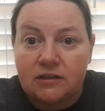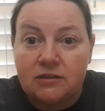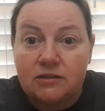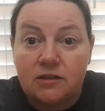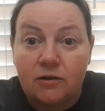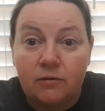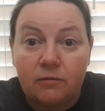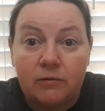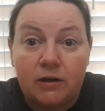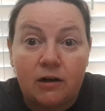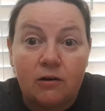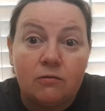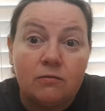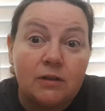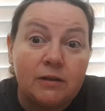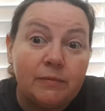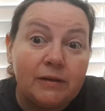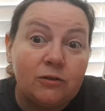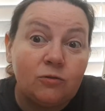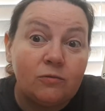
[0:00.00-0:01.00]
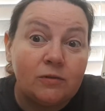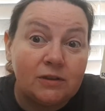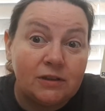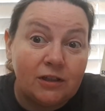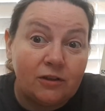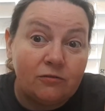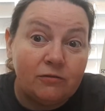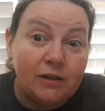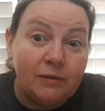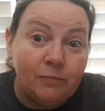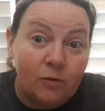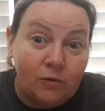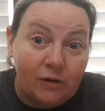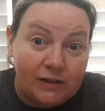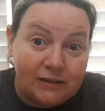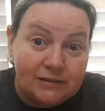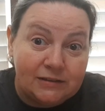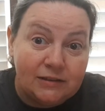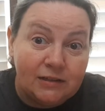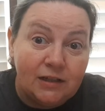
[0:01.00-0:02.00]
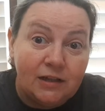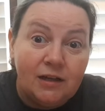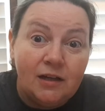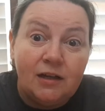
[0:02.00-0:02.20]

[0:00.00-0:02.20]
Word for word: So it would only be 23 points,